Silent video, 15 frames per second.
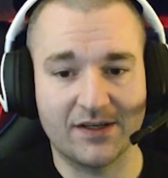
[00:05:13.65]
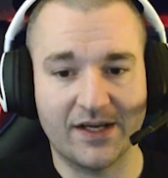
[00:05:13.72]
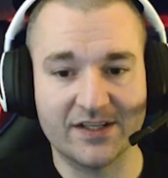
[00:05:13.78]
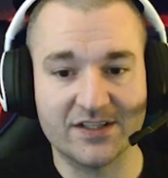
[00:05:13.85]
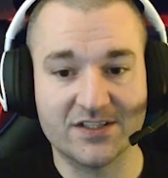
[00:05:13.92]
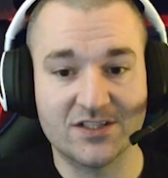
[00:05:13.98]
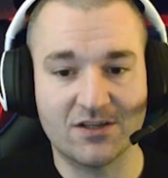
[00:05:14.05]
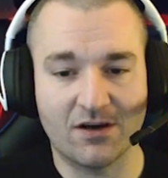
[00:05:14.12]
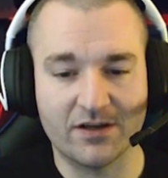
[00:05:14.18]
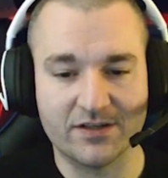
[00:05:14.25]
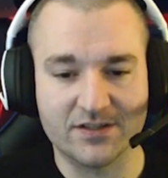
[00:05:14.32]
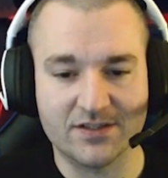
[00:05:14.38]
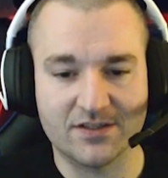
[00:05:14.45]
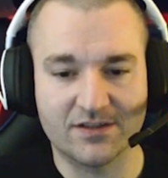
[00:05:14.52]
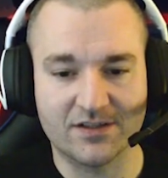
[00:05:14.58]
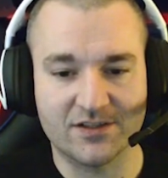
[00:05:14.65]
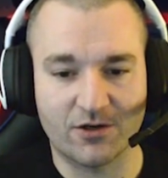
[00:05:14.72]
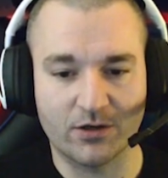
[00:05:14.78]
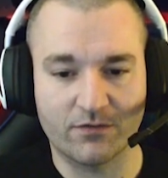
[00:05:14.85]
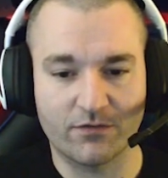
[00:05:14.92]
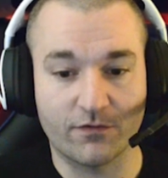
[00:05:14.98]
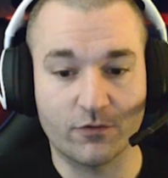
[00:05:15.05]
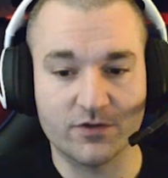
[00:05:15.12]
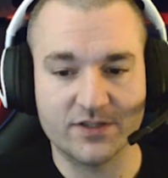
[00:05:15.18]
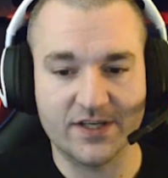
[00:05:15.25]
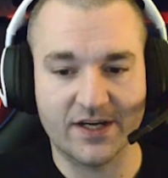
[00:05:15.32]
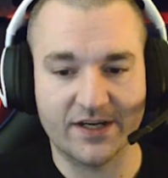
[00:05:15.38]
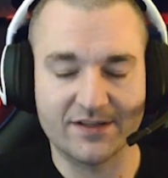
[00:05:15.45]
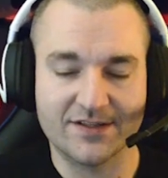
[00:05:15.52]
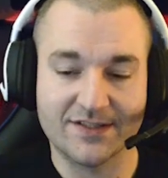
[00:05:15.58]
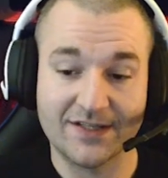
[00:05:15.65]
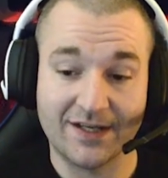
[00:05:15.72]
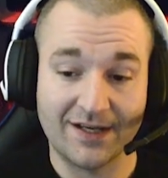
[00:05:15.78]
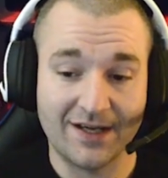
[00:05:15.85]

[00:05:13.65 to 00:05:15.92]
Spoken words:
and stuns the target for 4 seconds.